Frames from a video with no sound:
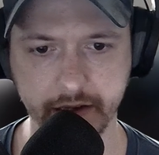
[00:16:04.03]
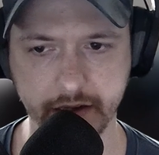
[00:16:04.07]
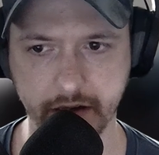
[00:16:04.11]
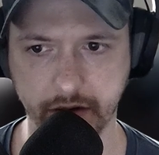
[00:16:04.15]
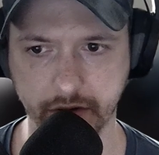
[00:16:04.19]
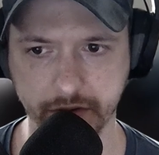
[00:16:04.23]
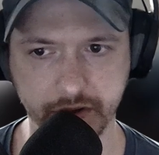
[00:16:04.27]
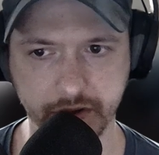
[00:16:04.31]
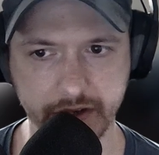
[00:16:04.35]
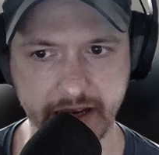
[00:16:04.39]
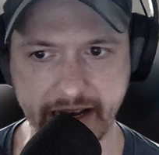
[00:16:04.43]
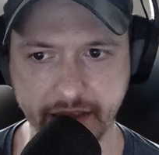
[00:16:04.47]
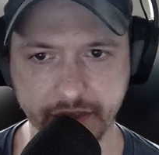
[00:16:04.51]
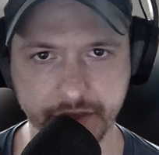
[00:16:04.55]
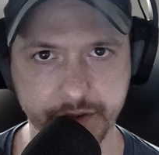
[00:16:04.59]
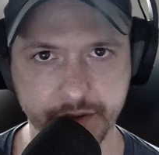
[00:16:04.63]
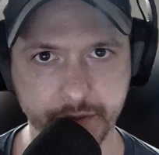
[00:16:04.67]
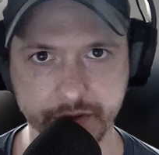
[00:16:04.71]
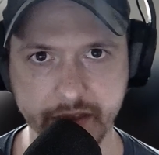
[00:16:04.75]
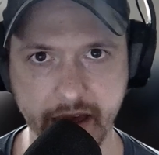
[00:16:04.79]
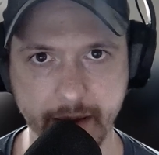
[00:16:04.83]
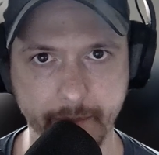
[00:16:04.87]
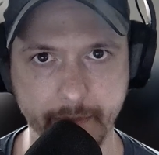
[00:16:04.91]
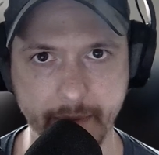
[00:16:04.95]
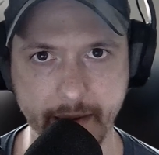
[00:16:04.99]
know, getting
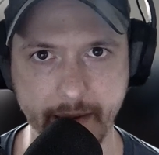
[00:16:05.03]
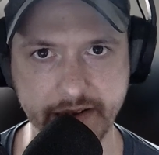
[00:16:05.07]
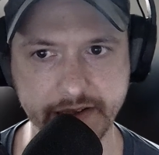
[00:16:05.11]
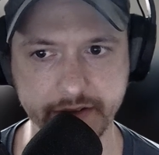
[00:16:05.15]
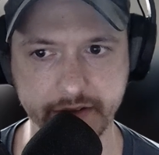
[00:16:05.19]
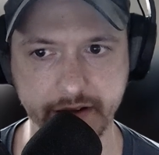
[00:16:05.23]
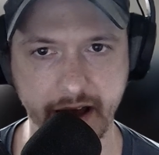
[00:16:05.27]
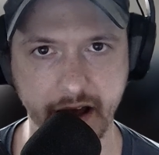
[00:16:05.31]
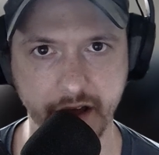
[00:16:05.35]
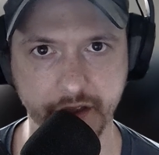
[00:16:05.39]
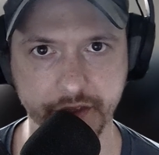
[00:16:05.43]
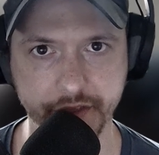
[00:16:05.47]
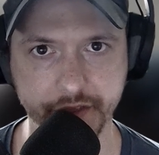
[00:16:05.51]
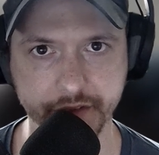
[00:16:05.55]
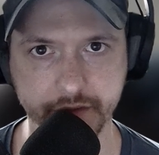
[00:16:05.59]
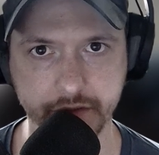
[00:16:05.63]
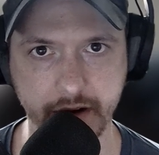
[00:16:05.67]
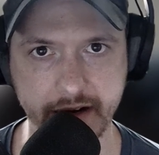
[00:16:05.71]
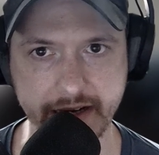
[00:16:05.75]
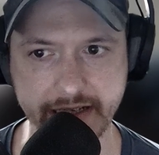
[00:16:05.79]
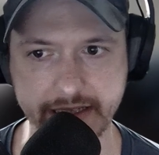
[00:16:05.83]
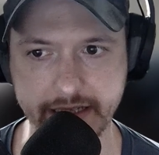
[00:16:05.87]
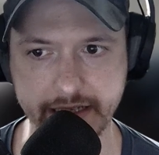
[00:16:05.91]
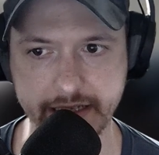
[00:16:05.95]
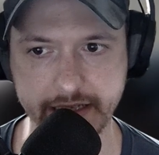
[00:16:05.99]
through that mental health
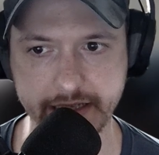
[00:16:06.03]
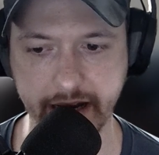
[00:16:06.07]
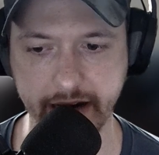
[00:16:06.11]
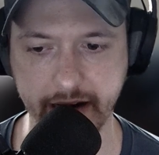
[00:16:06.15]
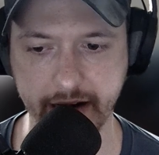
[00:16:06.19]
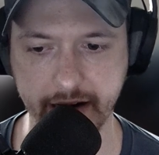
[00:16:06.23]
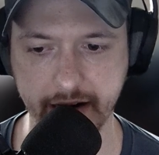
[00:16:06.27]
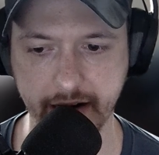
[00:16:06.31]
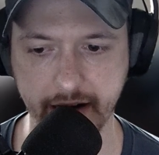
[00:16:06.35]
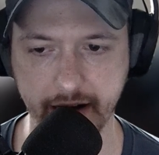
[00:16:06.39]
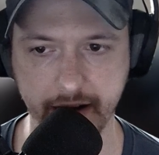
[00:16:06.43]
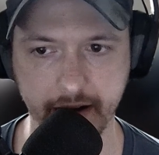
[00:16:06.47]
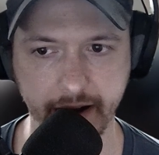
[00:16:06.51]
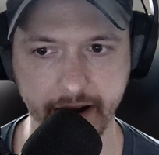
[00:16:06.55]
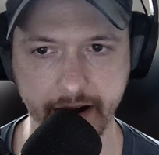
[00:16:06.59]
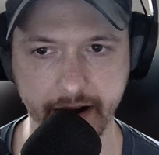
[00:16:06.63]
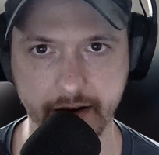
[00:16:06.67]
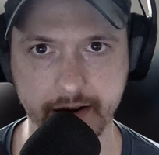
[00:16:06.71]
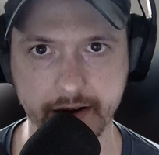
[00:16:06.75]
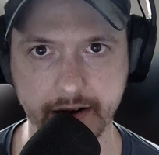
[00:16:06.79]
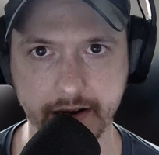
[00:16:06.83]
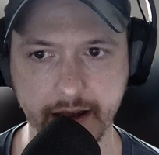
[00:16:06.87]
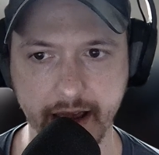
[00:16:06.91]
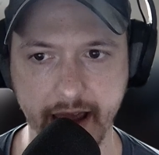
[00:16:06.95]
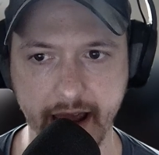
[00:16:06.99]
crisis era, uh,
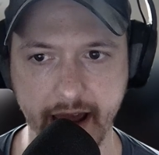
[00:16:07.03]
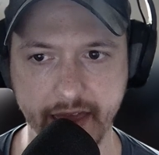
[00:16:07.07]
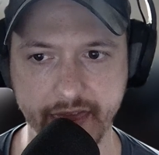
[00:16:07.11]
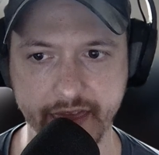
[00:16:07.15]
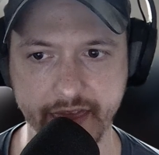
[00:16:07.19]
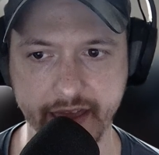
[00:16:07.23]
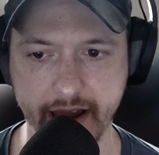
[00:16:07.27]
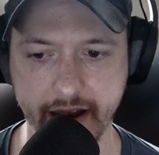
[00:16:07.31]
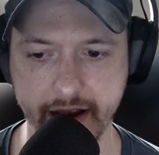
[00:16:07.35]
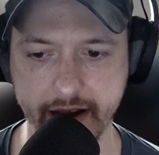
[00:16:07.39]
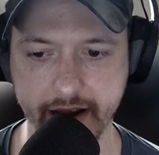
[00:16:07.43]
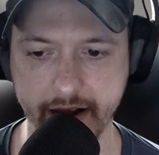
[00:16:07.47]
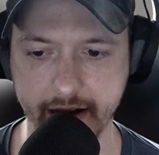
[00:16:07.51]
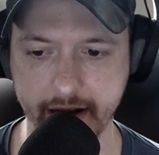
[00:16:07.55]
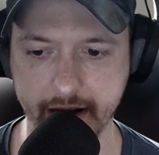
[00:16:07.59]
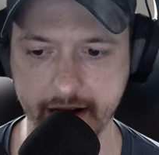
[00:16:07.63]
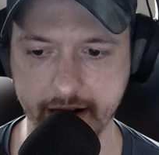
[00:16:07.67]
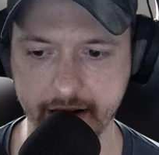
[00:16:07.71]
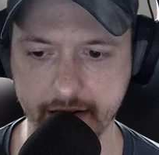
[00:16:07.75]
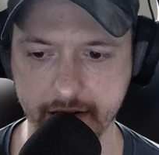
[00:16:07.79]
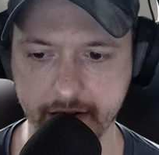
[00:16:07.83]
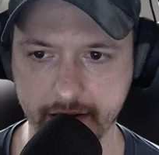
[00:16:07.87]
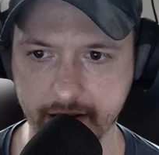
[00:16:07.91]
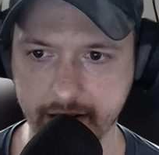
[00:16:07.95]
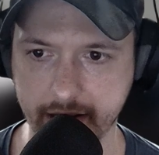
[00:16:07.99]
era and then
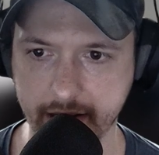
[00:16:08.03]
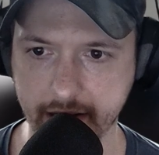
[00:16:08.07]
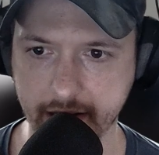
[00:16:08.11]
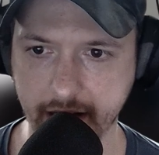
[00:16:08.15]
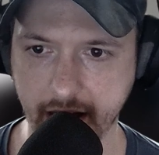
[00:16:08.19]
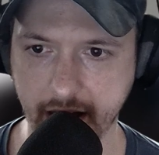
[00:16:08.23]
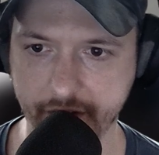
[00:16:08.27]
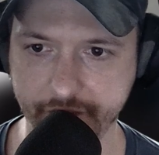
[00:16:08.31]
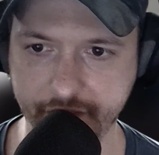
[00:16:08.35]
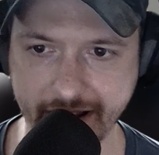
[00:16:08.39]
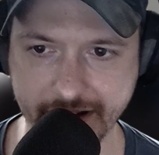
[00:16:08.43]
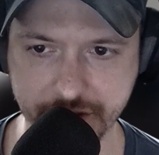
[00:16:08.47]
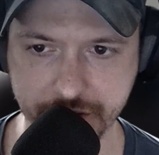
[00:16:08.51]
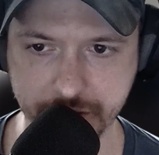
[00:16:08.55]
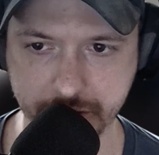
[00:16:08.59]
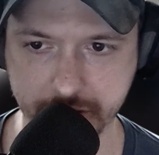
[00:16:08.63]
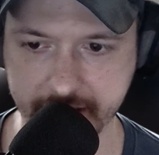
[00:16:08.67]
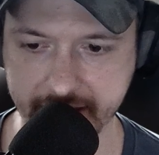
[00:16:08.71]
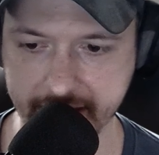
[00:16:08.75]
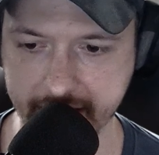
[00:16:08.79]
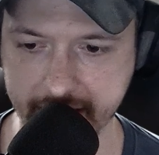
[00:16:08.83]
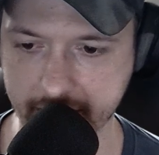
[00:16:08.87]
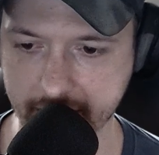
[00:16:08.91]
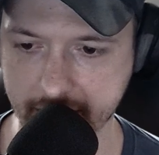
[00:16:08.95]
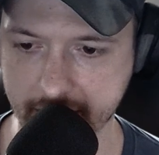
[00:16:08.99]
uh,
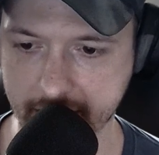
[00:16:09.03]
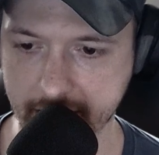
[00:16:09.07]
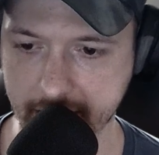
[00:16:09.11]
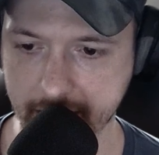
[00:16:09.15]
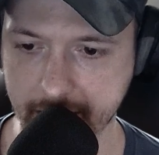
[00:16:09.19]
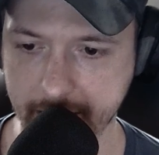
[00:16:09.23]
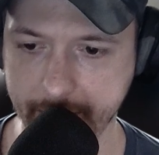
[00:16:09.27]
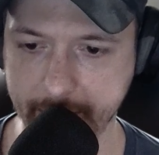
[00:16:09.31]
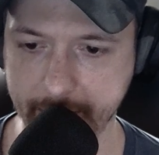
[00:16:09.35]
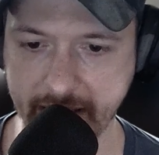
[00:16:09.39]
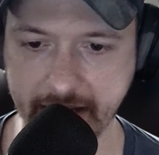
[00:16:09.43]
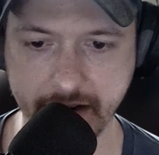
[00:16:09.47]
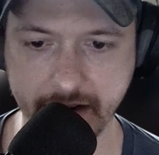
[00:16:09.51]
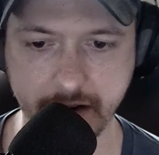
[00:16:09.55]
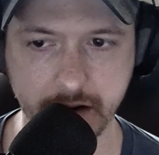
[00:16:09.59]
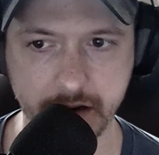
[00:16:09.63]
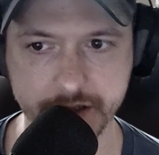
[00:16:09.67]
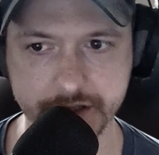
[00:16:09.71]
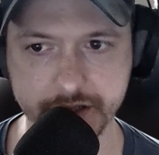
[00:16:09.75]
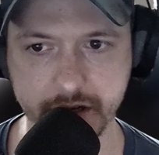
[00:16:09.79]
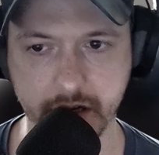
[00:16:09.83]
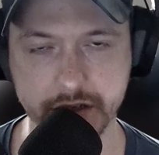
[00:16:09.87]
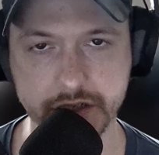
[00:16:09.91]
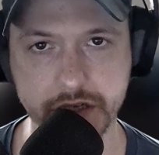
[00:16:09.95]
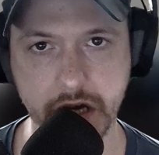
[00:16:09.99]
eventually me and
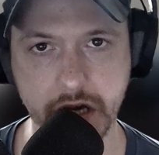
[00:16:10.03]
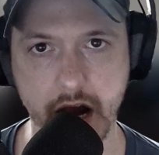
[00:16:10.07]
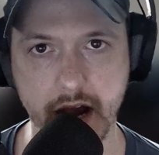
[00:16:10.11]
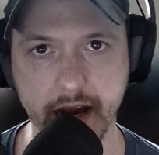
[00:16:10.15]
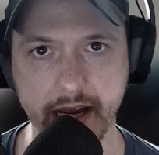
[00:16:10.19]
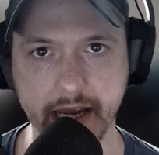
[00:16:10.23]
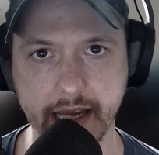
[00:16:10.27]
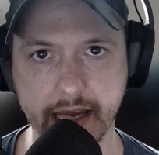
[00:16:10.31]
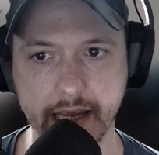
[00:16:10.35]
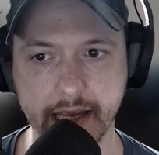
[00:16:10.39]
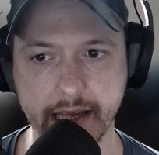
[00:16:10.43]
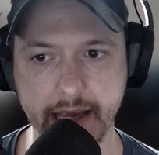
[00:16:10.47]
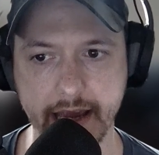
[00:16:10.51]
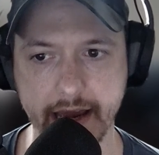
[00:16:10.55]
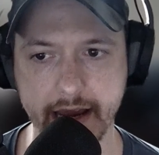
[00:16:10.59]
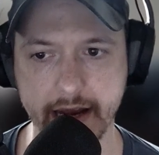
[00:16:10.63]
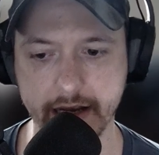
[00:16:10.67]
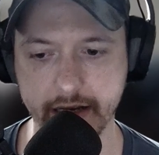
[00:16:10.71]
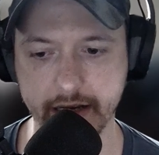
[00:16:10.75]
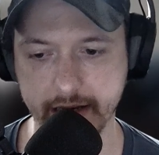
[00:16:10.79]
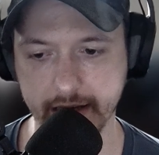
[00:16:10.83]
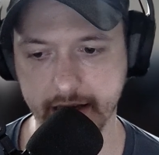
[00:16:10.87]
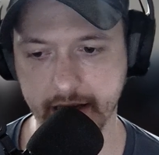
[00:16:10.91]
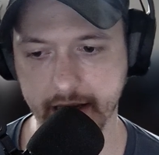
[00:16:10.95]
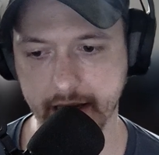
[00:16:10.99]
her start talking
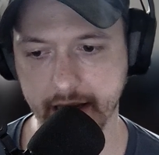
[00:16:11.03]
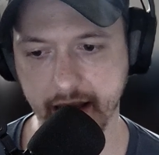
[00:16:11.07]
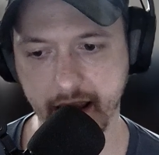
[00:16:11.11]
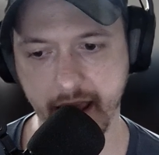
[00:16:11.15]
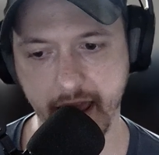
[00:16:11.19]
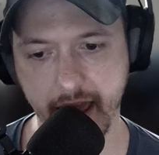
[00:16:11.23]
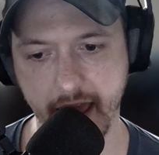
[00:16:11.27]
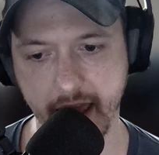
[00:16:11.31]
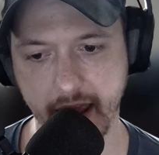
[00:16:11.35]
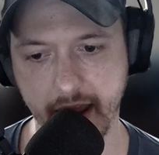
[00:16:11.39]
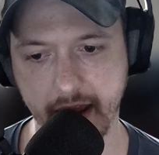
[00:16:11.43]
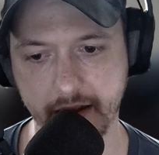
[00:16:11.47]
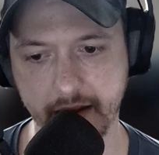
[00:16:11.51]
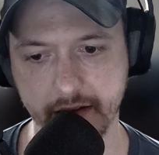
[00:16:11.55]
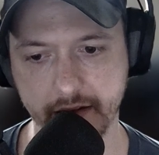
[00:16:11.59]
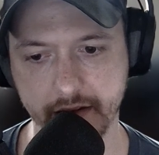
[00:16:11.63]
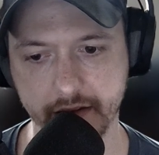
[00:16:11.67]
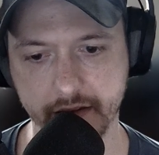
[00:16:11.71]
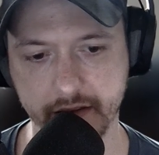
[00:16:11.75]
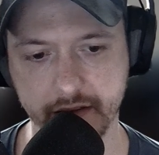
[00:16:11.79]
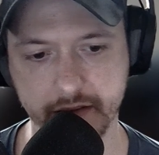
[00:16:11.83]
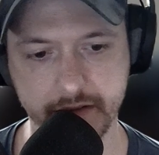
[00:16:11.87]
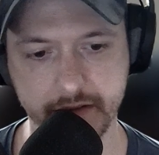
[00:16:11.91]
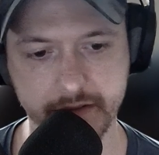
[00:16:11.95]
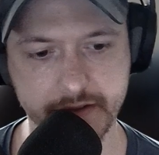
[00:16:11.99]
again, and
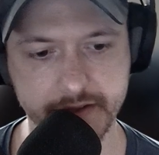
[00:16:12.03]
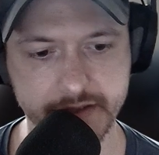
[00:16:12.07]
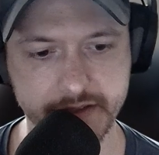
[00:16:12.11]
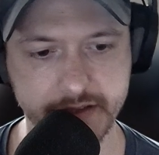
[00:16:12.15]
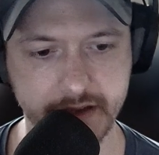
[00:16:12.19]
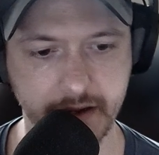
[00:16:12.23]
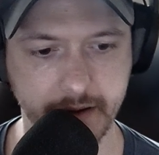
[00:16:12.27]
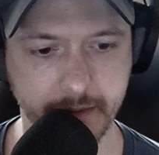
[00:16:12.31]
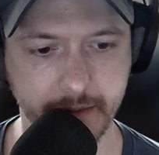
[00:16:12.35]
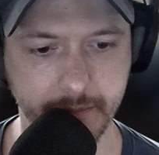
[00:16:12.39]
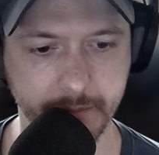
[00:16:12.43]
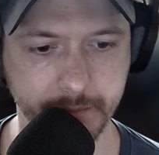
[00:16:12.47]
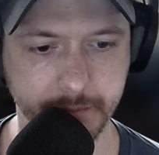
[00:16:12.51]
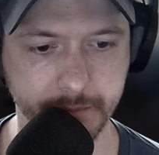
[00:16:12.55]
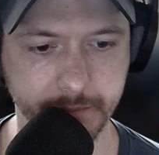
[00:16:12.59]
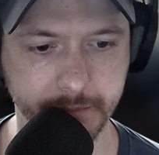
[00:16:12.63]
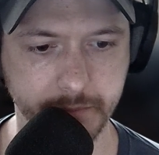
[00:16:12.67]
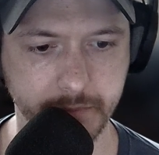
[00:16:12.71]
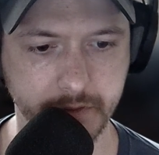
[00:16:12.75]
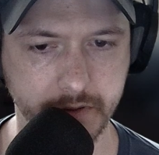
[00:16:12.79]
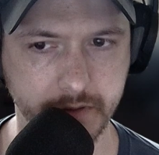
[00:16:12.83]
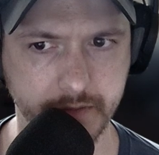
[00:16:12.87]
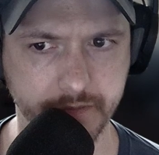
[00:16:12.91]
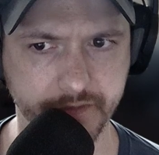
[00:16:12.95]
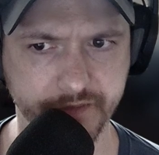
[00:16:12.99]
some
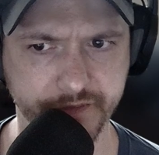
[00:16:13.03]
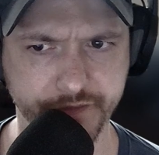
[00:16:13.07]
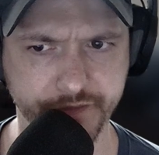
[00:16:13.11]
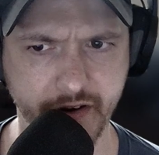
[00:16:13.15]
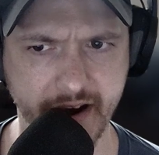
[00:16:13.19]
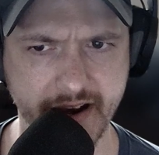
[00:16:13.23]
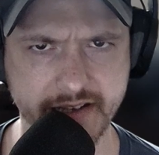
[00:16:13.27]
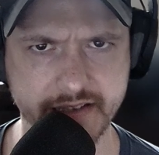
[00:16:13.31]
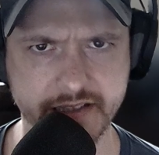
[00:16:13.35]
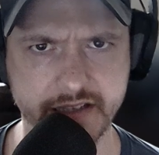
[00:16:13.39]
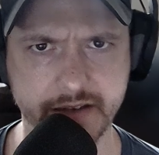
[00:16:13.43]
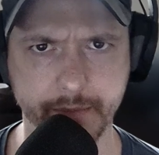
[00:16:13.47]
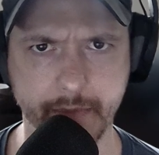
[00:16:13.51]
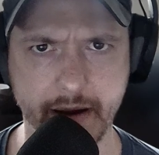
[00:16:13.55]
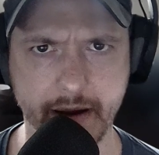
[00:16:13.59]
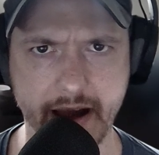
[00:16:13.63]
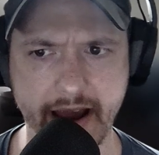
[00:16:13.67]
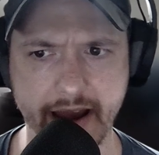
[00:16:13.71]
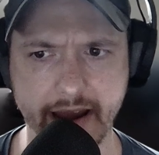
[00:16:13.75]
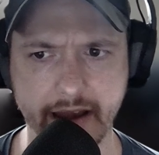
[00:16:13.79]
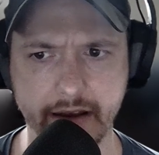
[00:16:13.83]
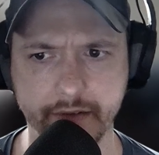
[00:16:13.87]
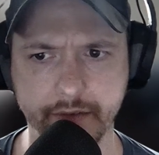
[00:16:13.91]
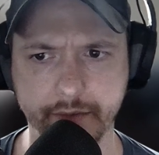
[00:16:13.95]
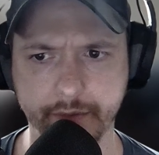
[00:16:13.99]
friends of
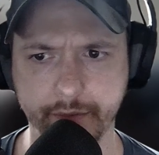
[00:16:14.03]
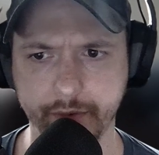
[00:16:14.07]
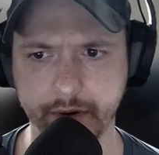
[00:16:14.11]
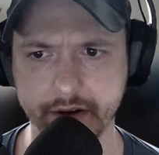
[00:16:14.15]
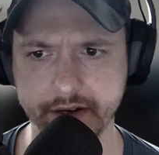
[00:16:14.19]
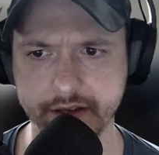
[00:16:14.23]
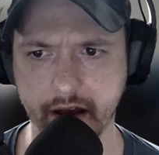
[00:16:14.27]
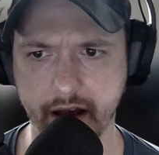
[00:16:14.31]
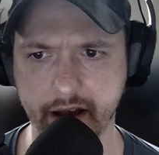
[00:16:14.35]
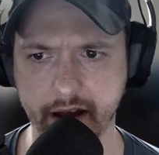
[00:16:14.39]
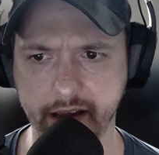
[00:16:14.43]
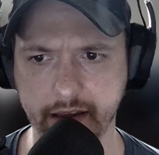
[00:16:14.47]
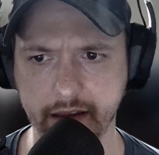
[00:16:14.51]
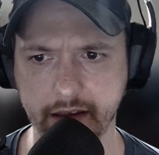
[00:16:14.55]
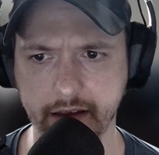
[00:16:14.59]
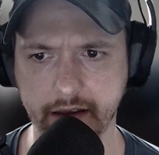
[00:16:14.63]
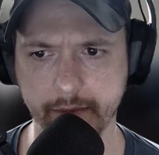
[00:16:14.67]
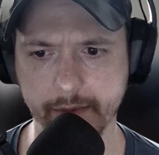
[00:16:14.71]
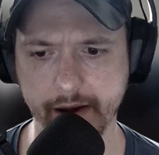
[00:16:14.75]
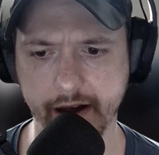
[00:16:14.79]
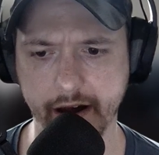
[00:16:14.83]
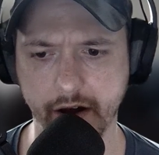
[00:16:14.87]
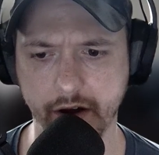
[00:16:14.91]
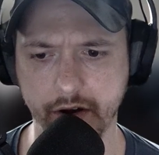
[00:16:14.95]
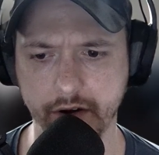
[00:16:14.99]
mine were talking
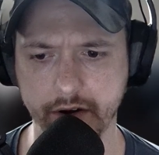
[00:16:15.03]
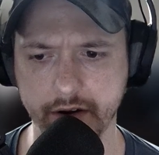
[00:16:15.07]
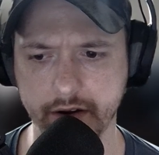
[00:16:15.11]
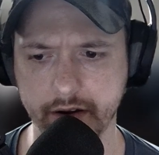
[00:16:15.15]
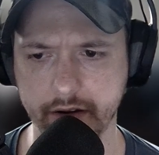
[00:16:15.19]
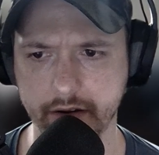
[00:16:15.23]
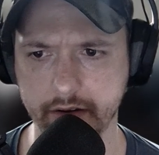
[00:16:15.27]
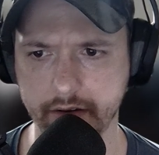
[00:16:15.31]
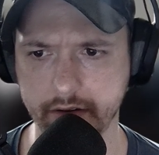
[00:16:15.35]
about